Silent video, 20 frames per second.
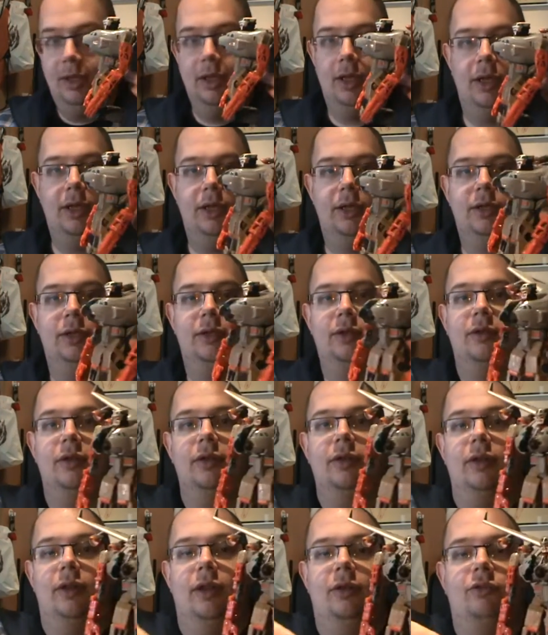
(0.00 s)
And
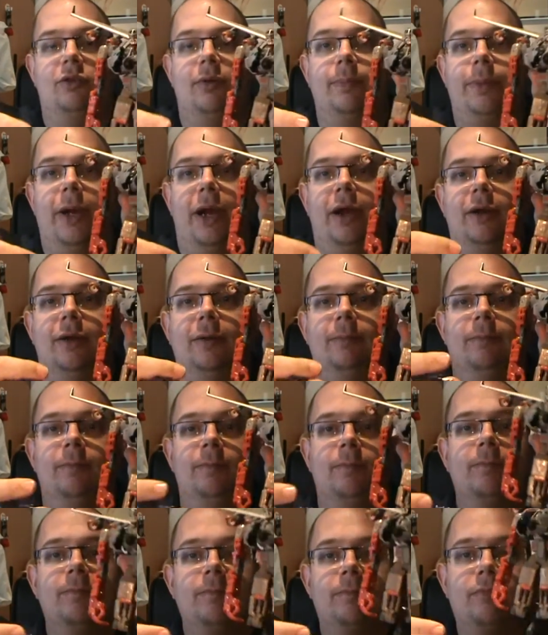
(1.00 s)
let's compare him
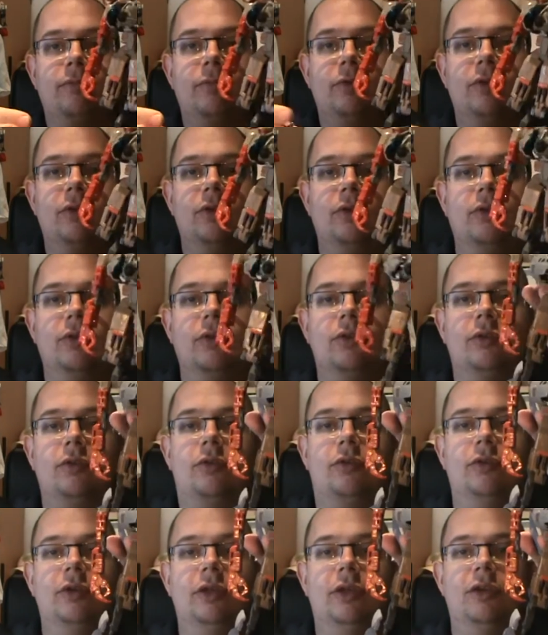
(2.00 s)

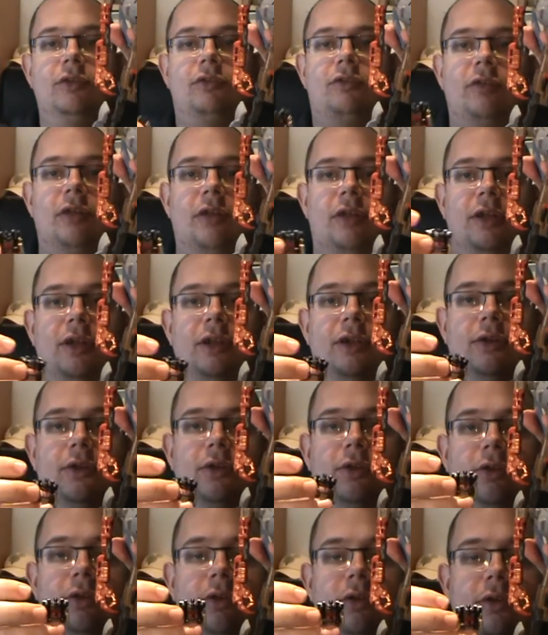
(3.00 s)
to his
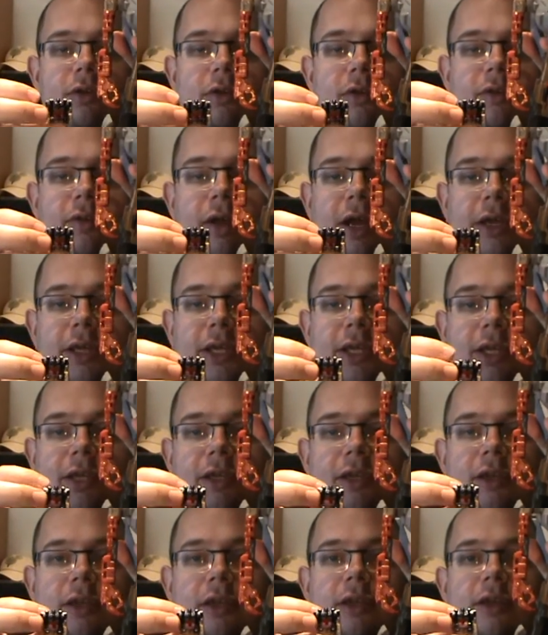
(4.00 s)
little
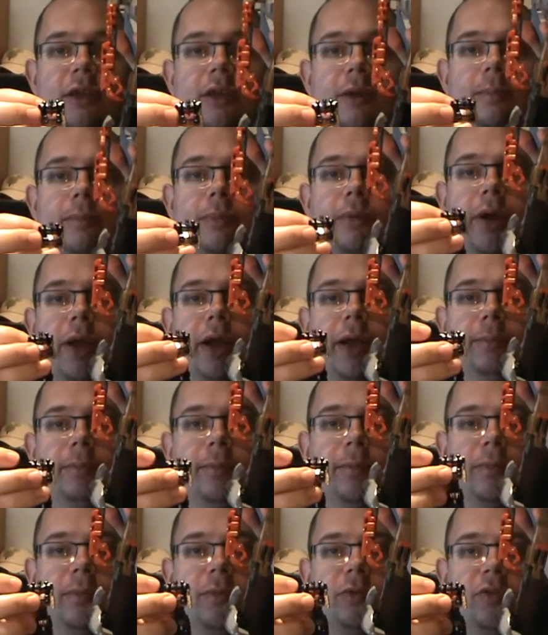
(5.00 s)
tiny
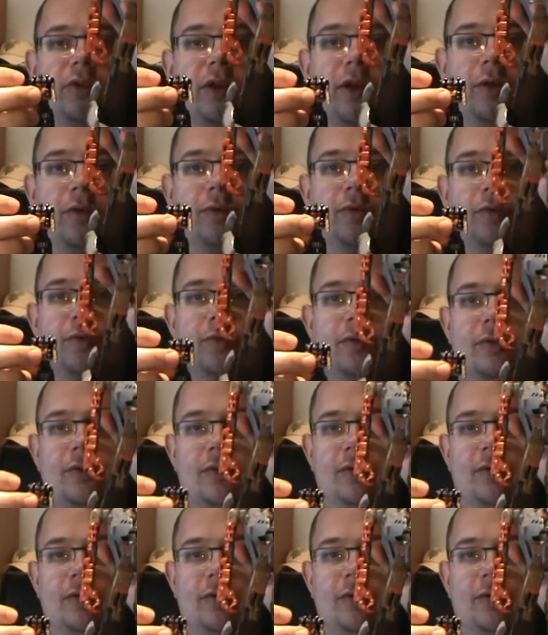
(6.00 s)
Prime self